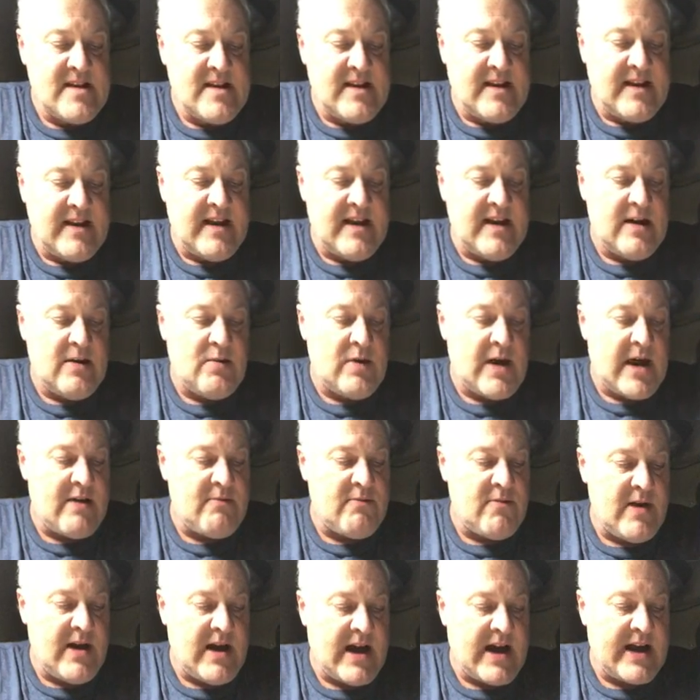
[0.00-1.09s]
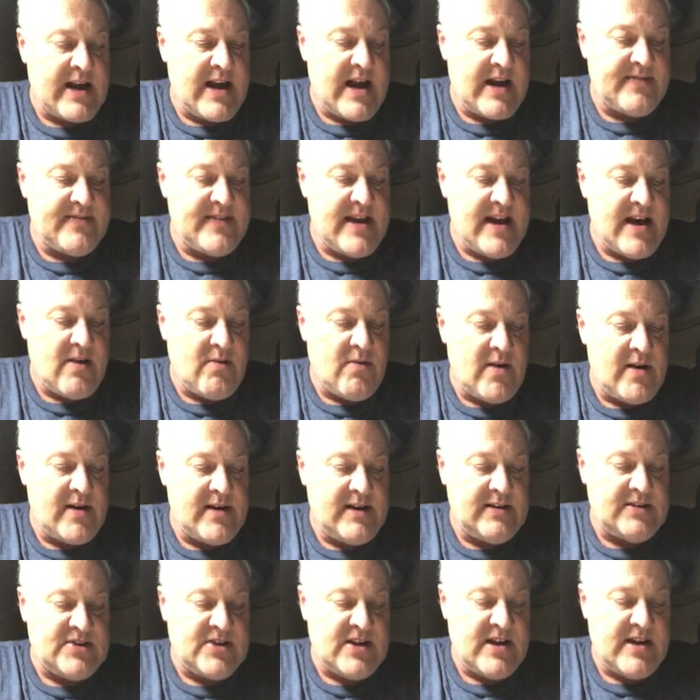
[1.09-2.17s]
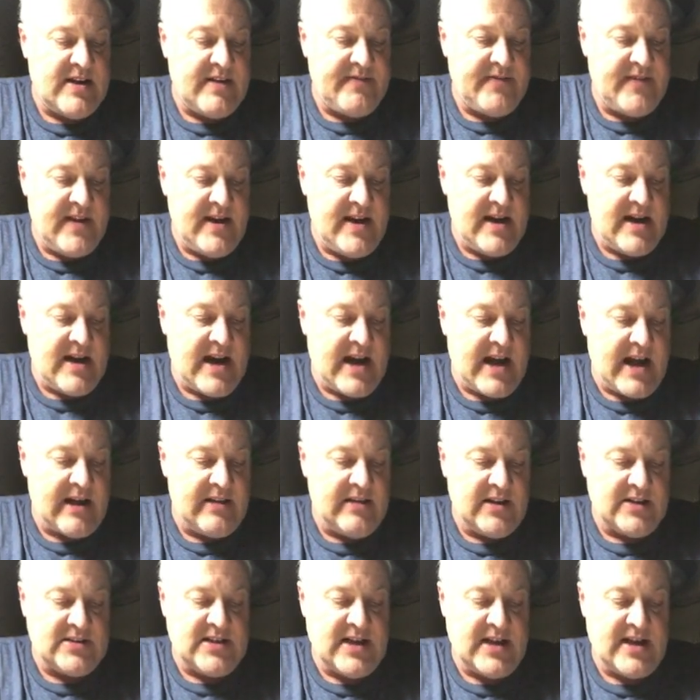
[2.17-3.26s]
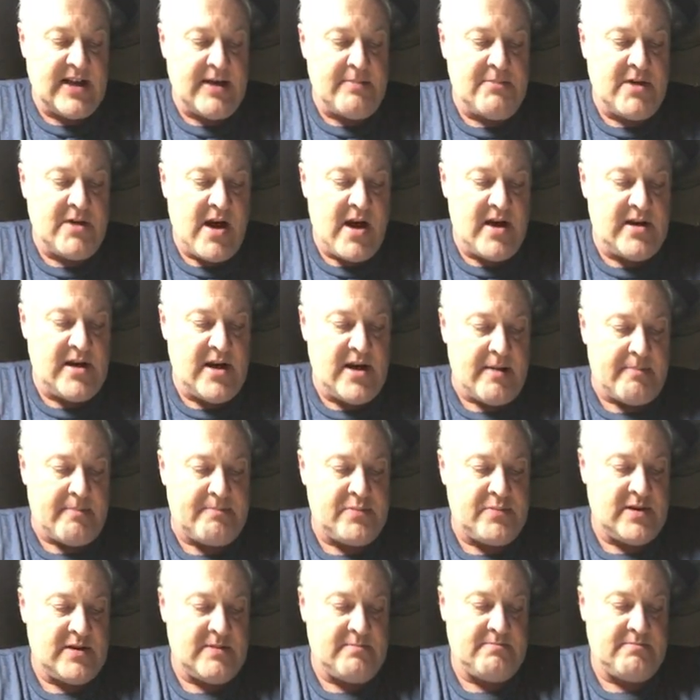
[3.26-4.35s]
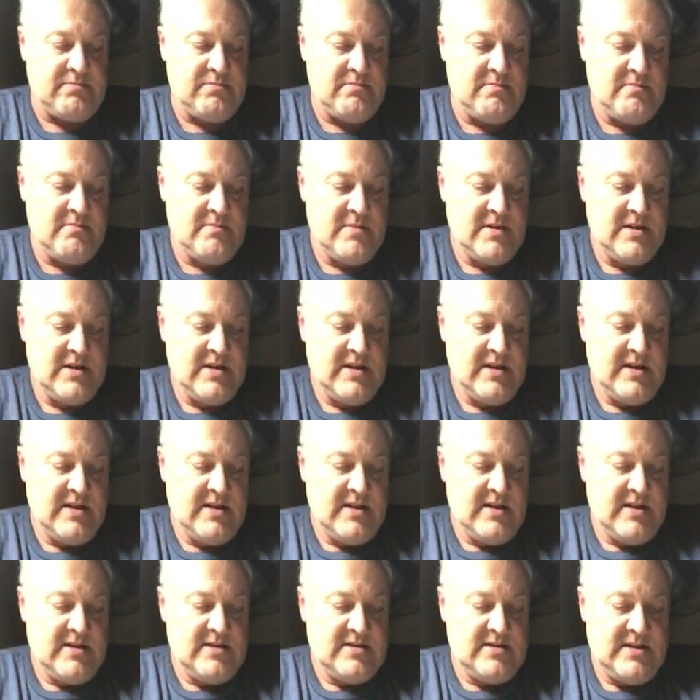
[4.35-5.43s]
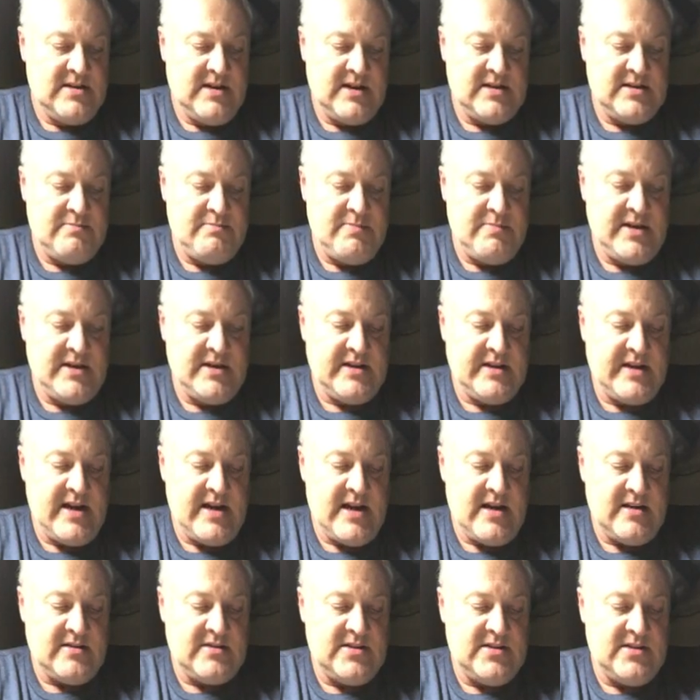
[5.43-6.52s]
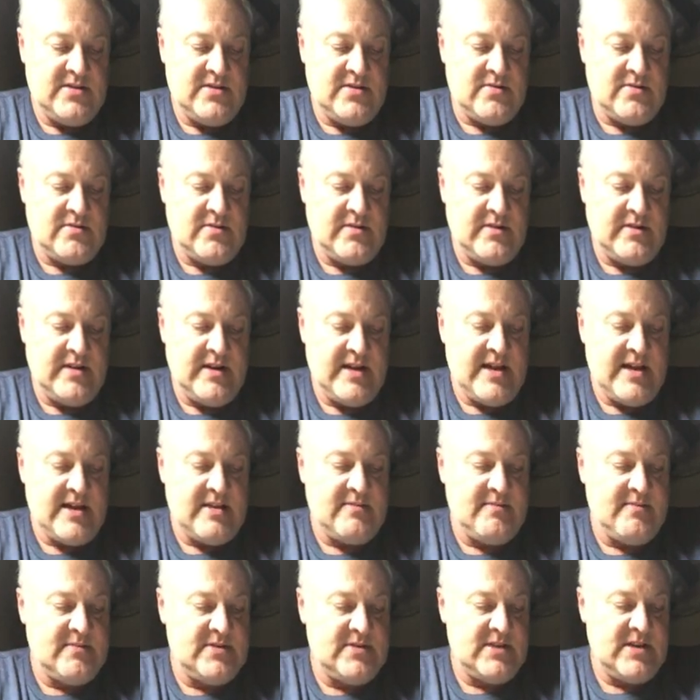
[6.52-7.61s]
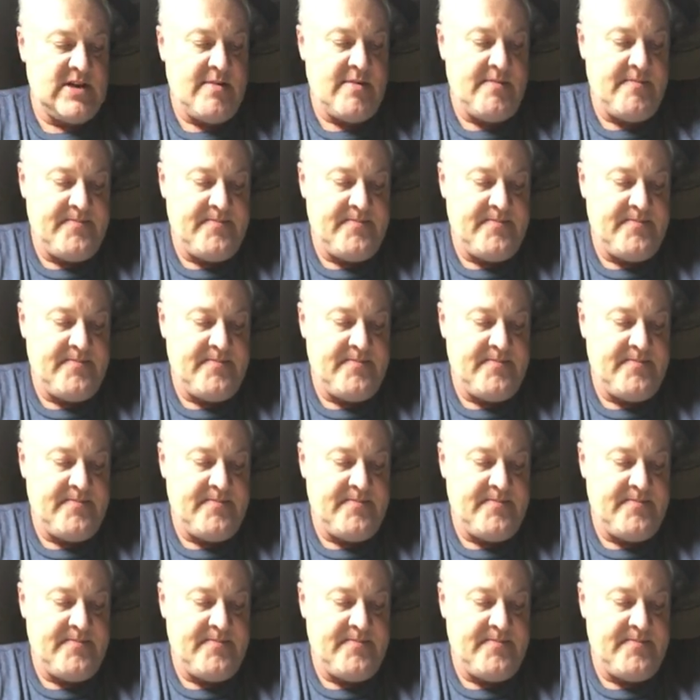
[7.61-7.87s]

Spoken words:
Yeah, I got that one, Jeff. Yeah, it looks like I'm caught up. See, it's big in Cal too. Yeah, so